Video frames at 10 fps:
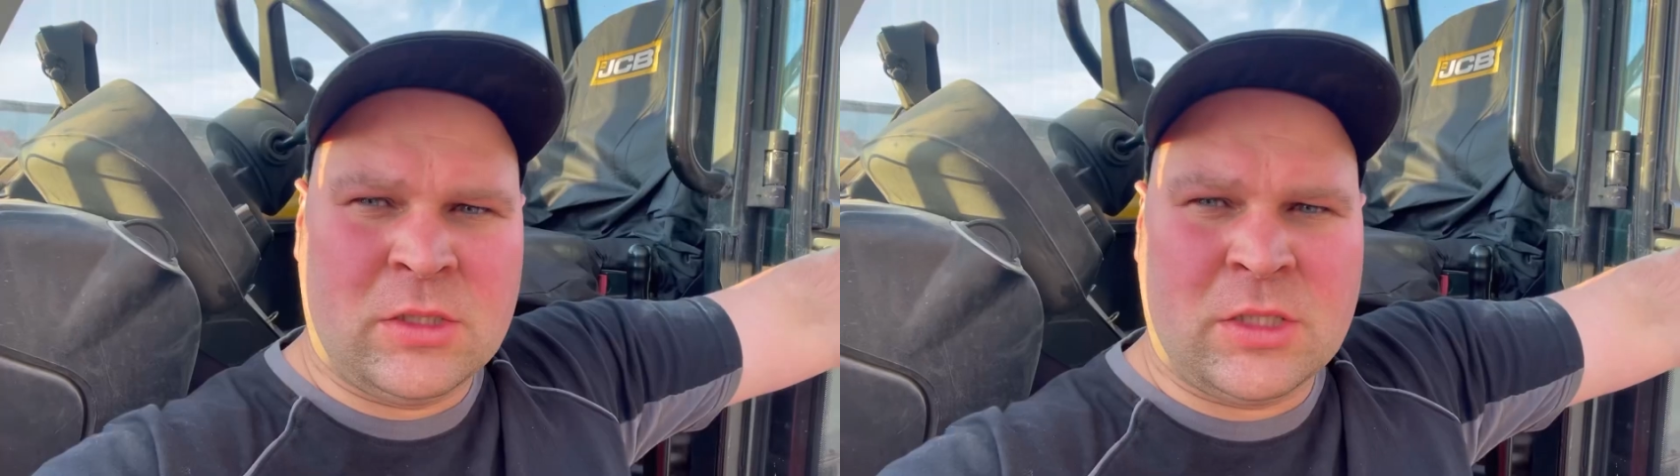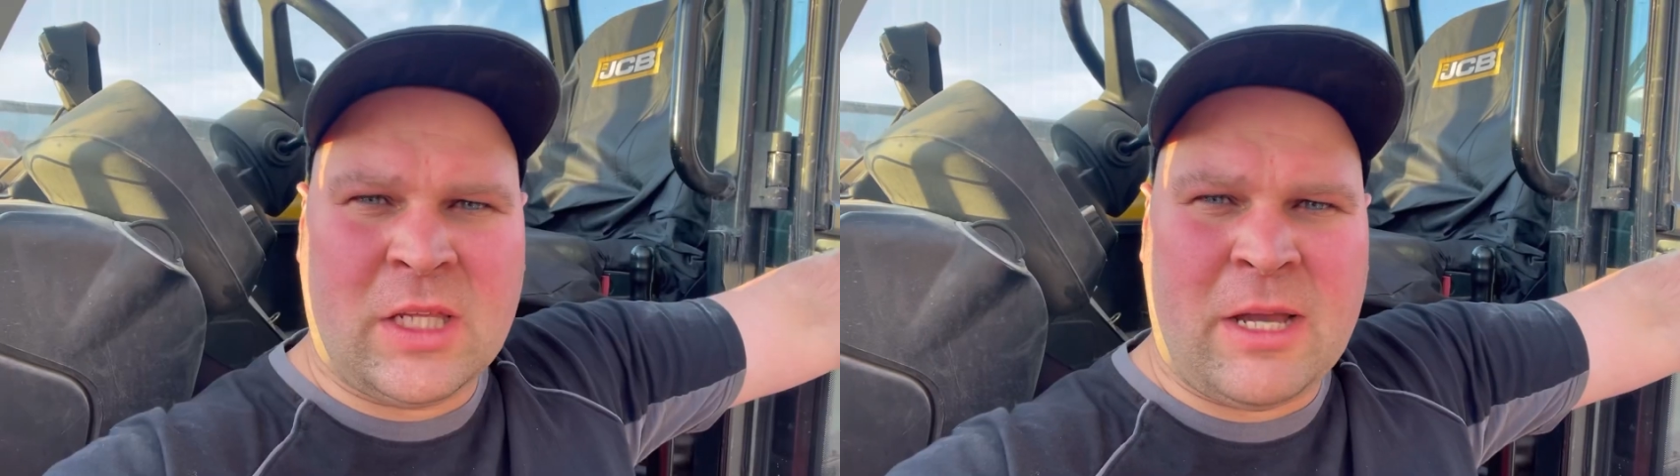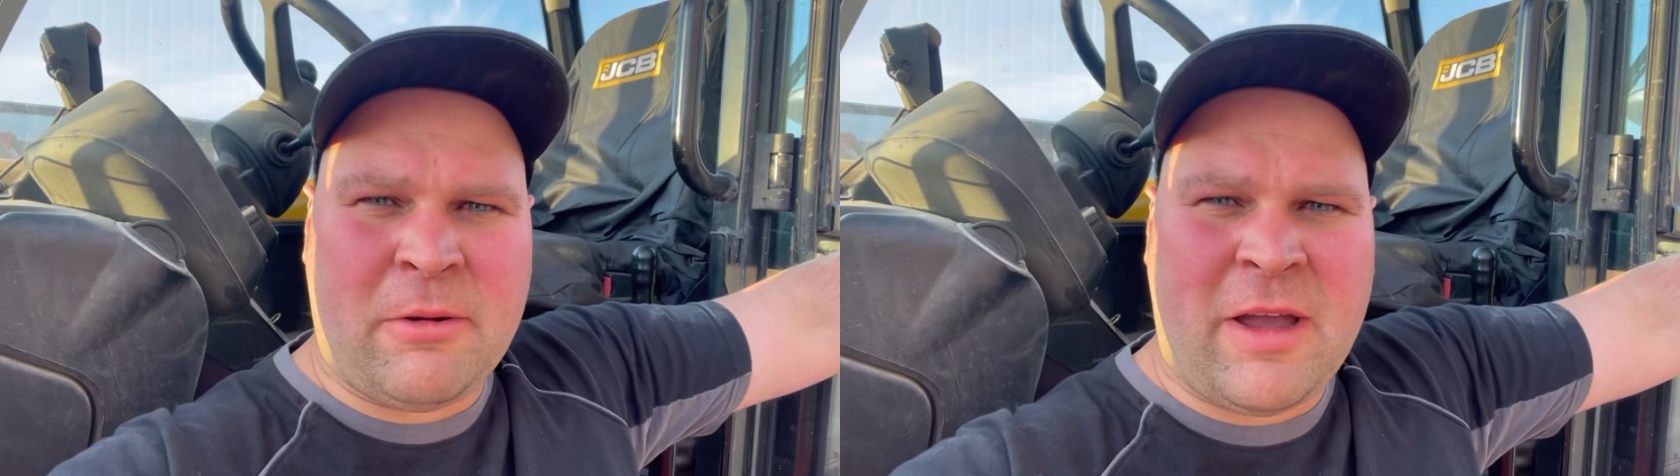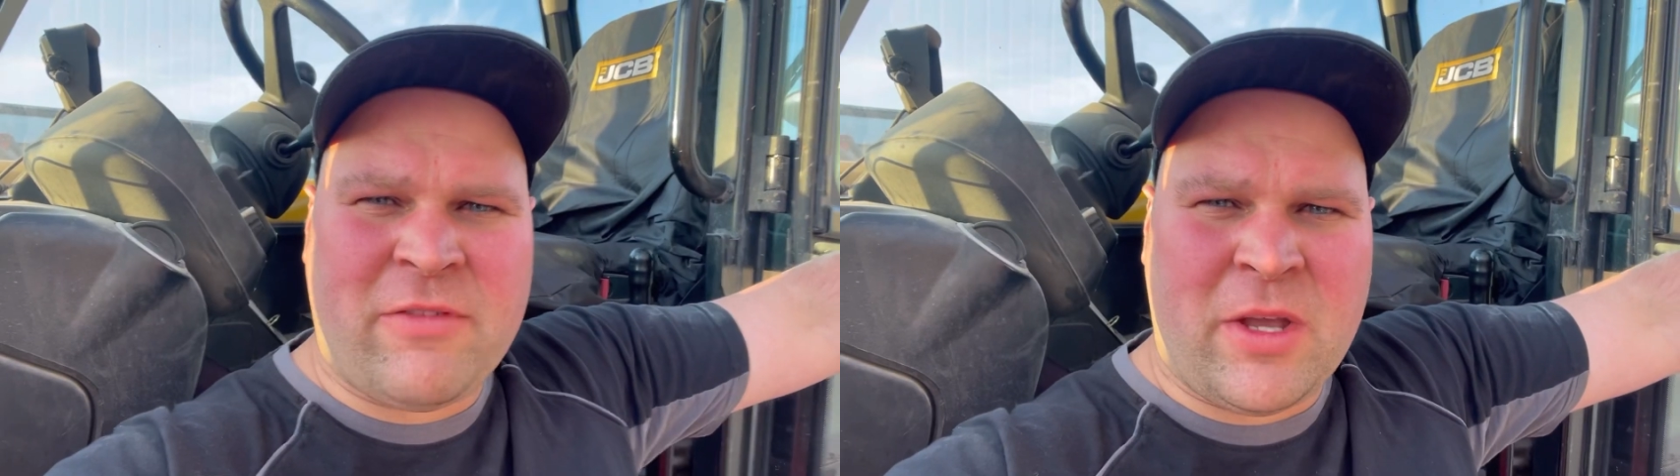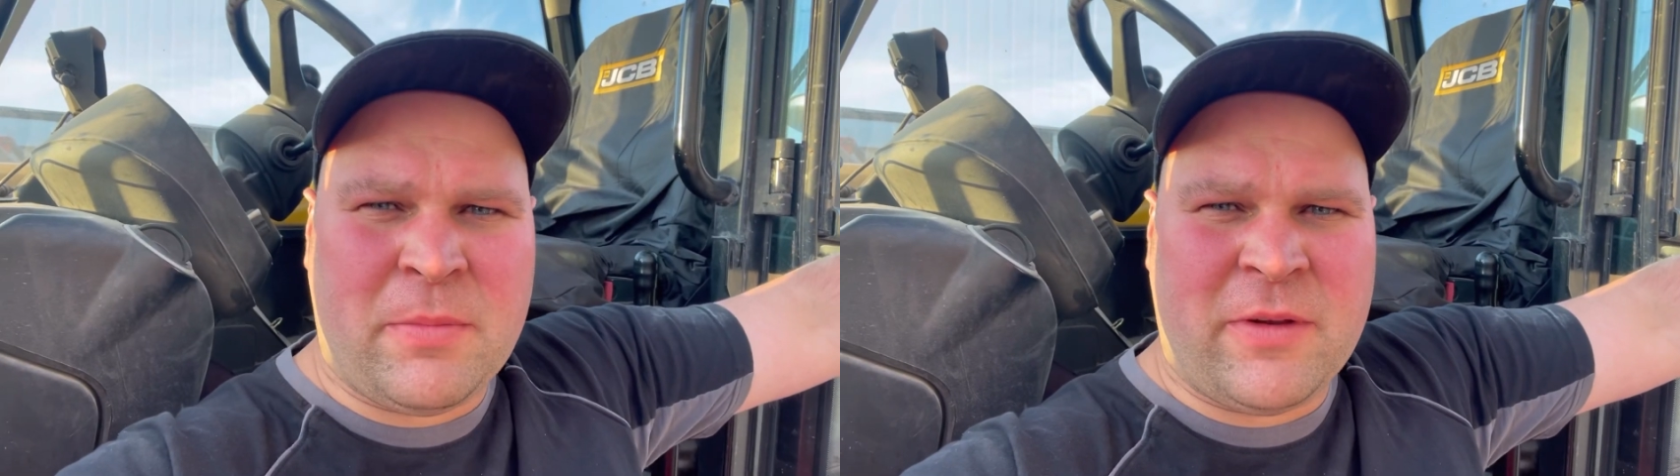So there we have
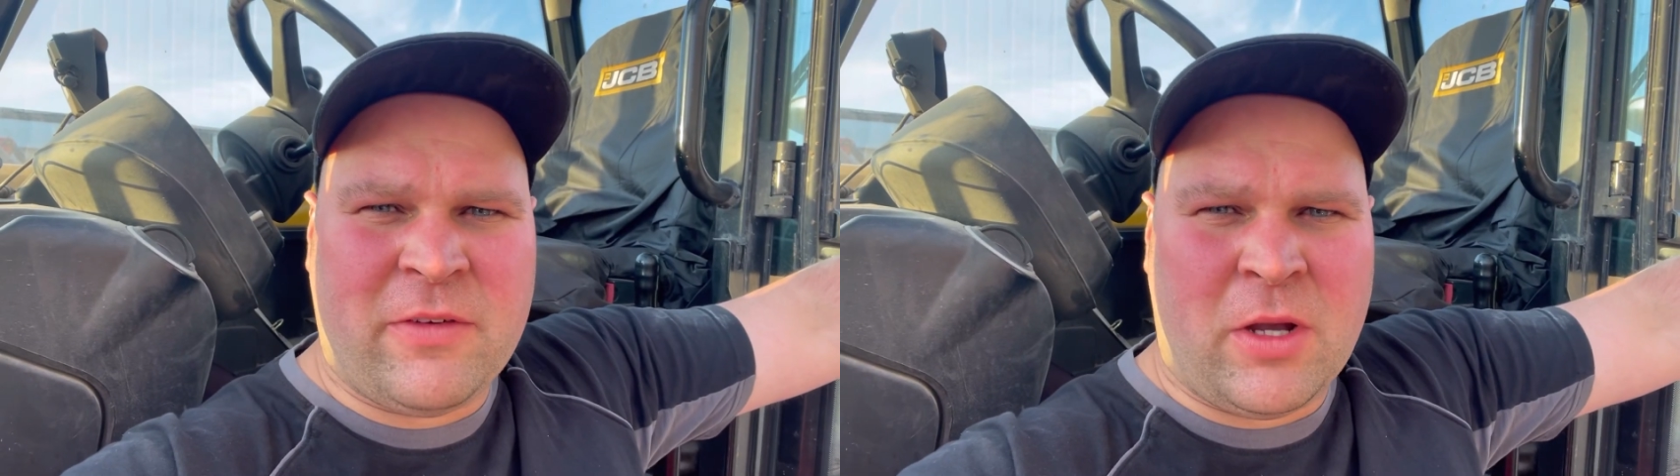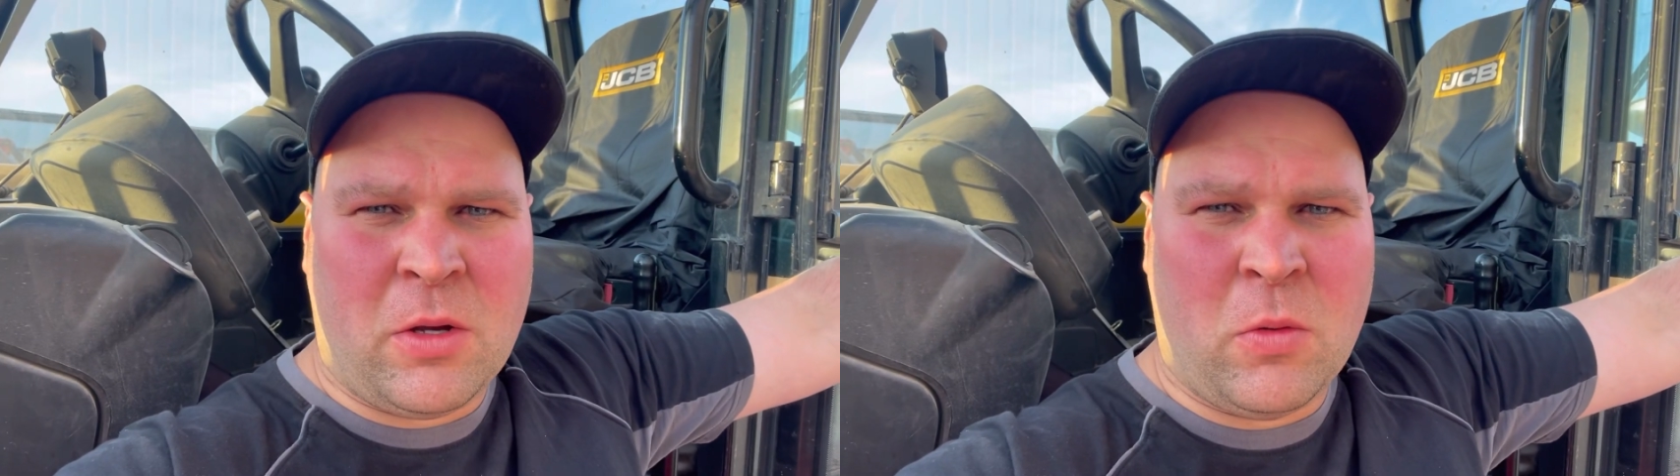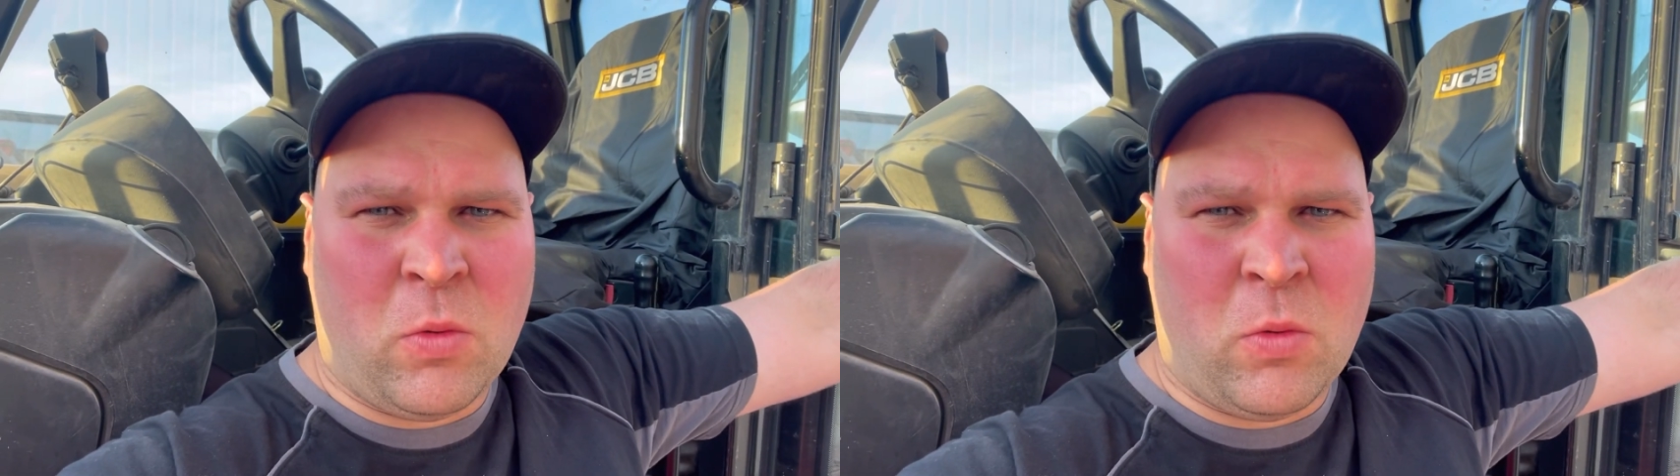it, a bit of a